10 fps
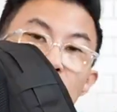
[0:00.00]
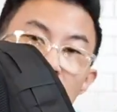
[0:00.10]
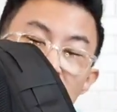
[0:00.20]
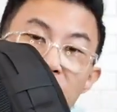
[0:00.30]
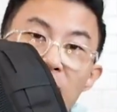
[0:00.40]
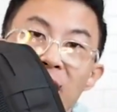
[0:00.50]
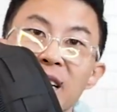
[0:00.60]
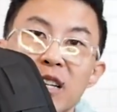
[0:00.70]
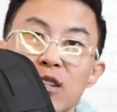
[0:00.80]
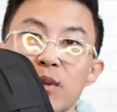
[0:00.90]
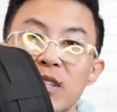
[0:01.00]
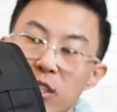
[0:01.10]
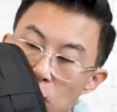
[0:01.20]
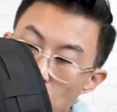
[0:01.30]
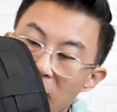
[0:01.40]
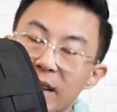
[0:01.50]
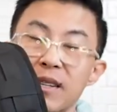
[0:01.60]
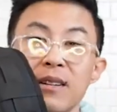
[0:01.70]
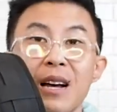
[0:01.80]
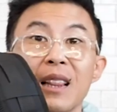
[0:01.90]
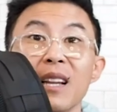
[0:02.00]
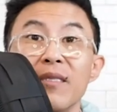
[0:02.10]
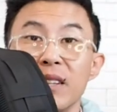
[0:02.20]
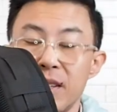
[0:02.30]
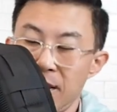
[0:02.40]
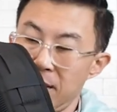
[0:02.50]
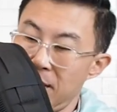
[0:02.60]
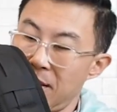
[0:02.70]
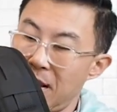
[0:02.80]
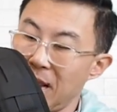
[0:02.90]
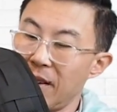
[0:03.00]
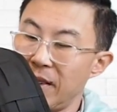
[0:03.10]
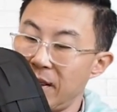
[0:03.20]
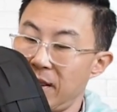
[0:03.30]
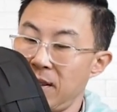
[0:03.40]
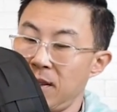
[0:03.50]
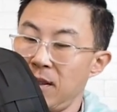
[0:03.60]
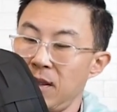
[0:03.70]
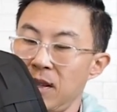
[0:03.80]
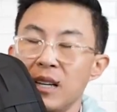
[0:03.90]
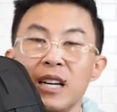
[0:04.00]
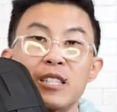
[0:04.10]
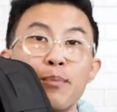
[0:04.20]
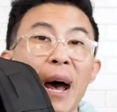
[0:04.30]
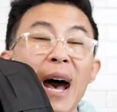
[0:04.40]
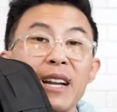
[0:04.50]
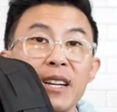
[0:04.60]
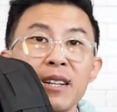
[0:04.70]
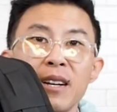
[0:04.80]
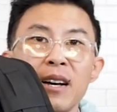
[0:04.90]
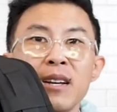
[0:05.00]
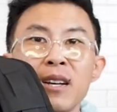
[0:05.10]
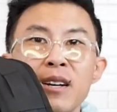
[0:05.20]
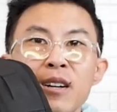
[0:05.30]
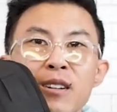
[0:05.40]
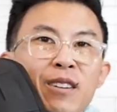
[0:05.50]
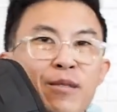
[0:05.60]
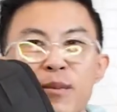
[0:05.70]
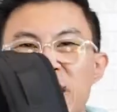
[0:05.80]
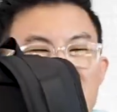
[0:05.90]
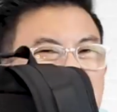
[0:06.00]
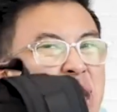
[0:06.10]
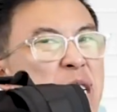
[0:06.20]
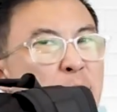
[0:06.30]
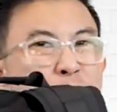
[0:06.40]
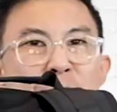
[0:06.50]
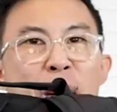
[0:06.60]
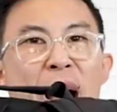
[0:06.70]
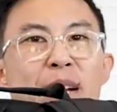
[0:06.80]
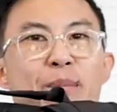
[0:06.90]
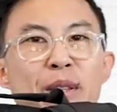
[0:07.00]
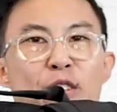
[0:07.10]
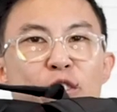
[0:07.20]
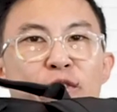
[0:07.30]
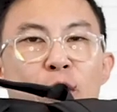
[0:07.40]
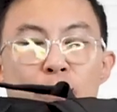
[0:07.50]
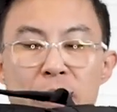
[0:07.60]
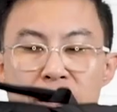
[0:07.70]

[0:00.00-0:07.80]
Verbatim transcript: for luggage, which is great. I love it. I love it. It's padded. It doesn't need to be padded, but there's foam in